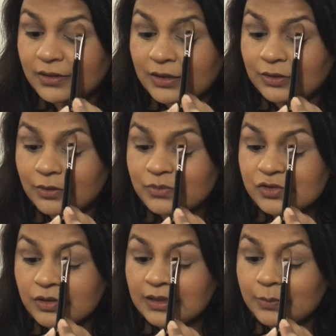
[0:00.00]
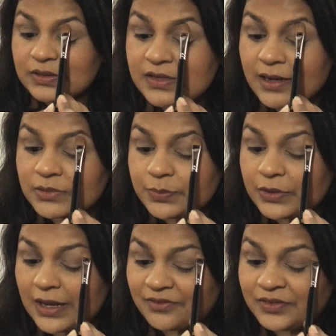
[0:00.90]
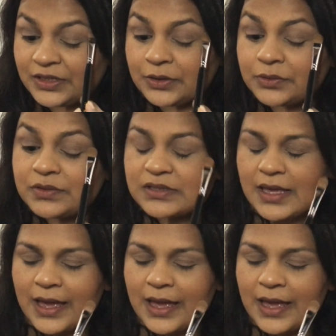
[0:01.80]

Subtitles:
I'm struggling time to put out videos.